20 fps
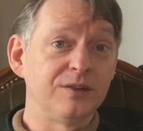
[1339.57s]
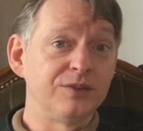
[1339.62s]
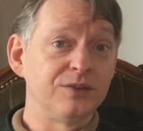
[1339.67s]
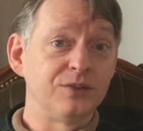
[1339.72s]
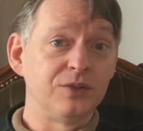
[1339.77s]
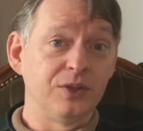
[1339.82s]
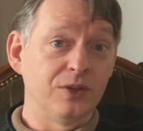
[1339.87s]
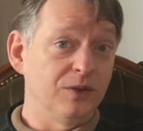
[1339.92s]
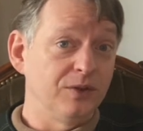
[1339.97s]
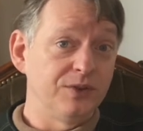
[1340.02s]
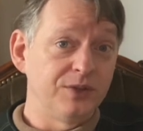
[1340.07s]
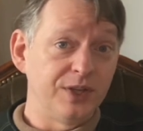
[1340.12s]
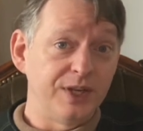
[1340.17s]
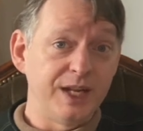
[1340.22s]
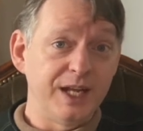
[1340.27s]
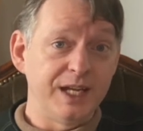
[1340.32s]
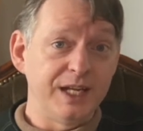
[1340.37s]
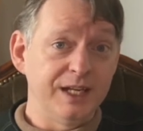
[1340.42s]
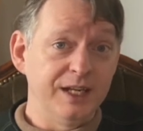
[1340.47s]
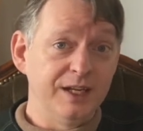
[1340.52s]
till
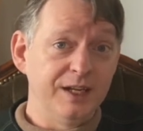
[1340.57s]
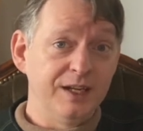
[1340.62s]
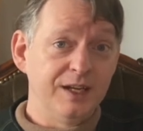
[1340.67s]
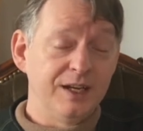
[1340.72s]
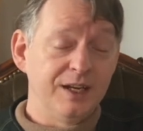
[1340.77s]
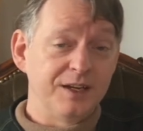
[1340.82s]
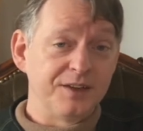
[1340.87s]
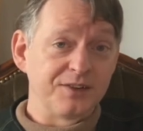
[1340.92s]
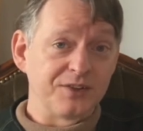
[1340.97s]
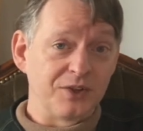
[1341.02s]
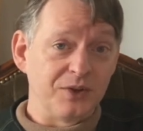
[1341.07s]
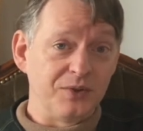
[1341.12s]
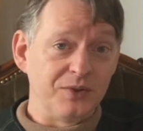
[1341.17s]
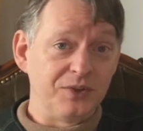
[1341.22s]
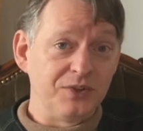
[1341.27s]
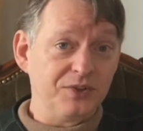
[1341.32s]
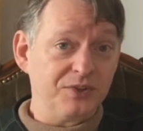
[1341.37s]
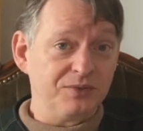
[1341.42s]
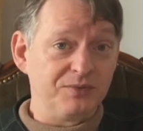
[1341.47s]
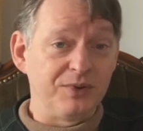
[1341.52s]
today. So
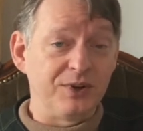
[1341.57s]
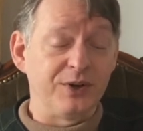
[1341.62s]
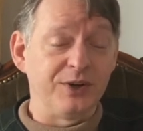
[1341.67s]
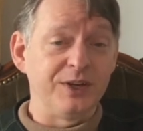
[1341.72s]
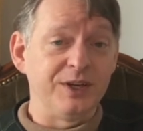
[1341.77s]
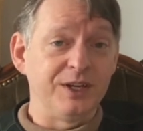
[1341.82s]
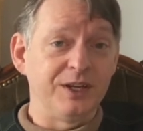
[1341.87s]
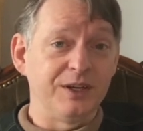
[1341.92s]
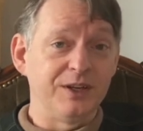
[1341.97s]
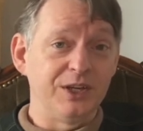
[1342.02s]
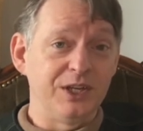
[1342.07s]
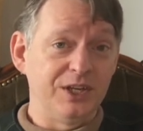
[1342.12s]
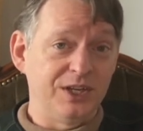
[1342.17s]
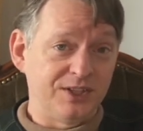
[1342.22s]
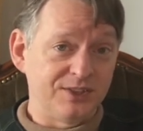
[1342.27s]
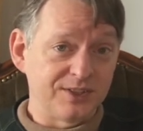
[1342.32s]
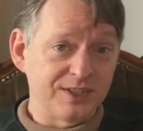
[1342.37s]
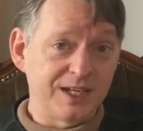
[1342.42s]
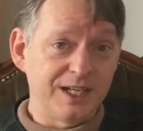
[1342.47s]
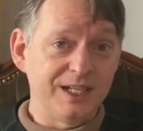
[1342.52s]
it's very uh,
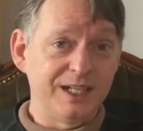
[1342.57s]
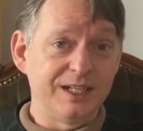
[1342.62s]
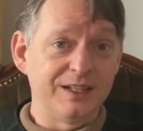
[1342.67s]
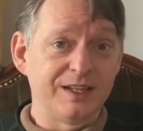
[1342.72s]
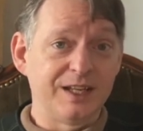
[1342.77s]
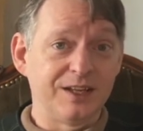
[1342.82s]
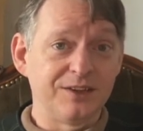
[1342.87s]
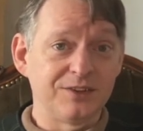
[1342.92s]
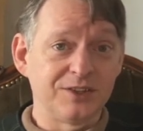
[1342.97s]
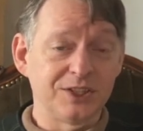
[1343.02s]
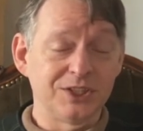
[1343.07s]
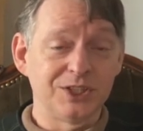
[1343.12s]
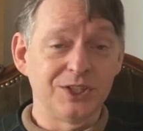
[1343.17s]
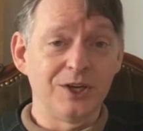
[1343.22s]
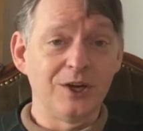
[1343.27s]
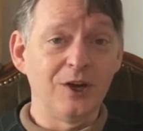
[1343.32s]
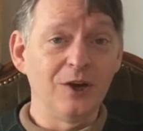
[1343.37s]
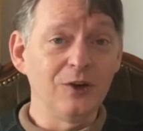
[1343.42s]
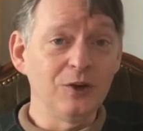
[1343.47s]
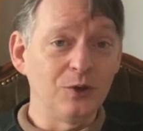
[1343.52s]
exciting that such an
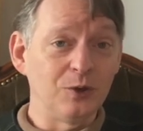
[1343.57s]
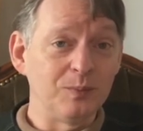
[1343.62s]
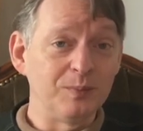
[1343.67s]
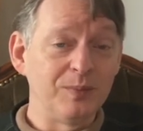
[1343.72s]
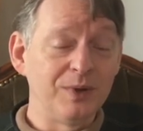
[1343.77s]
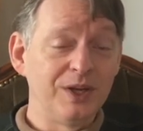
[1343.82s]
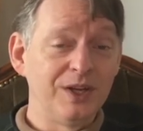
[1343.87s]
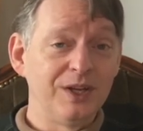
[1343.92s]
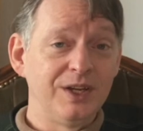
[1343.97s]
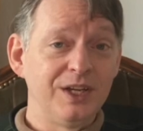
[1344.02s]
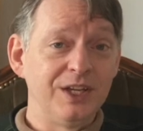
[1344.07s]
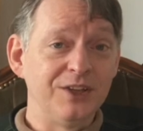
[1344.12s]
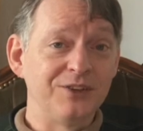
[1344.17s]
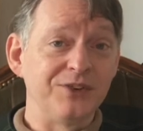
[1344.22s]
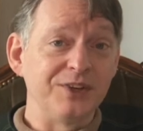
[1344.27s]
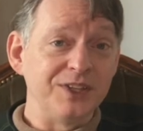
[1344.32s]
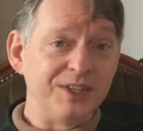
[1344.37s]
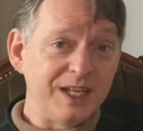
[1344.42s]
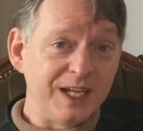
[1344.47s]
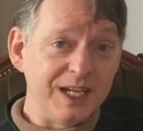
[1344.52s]
heirloom is
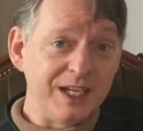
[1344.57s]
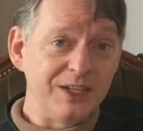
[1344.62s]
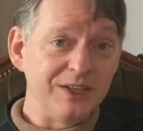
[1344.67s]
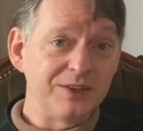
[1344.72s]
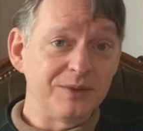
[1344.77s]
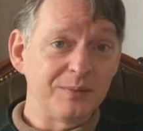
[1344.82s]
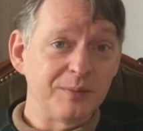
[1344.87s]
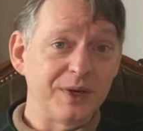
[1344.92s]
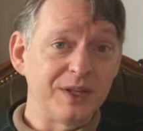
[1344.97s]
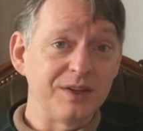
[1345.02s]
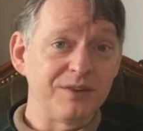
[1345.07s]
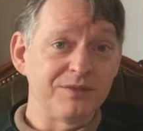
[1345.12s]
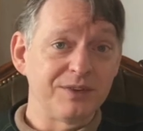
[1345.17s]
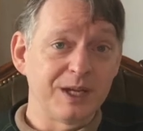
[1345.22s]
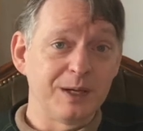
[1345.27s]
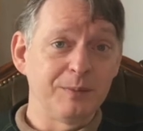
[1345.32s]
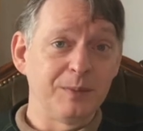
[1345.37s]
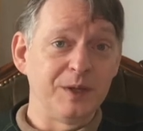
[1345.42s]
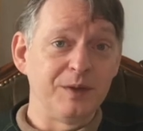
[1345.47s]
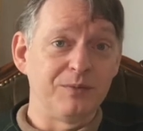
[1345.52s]
retained by the
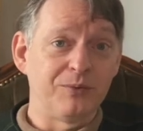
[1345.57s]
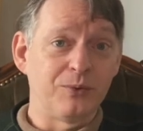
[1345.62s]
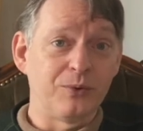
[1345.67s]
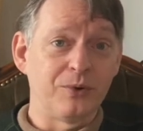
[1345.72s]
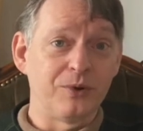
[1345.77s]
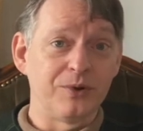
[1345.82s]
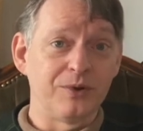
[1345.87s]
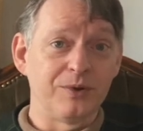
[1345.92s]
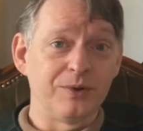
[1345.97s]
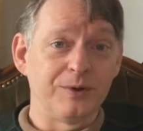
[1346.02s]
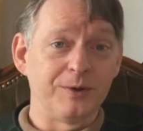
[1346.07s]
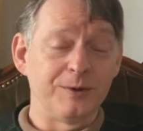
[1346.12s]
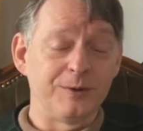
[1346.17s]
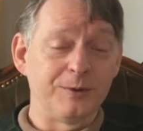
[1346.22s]
family for uh,